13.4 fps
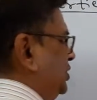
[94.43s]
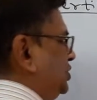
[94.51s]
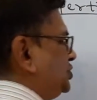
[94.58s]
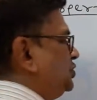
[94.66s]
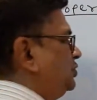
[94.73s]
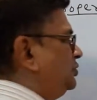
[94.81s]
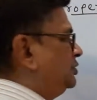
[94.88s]

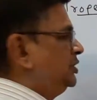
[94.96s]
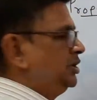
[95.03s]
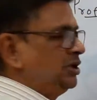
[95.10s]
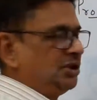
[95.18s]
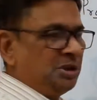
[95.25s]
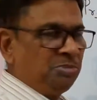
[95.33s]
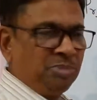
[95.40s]
So
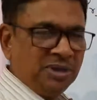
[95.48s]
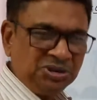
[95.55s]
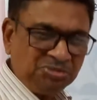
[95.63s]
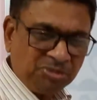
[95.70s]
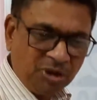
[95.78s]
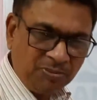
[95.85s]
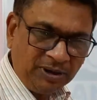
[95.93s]
the
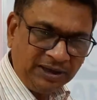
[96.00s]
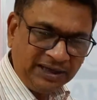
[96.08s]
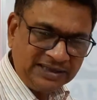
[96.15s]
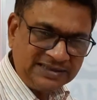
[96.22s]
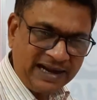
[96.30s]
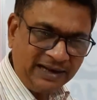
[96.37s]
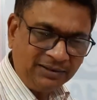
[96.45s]
first property
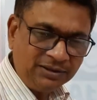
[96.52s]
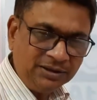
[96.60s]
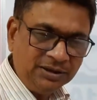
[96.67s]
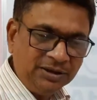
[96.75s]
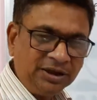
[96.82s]
is that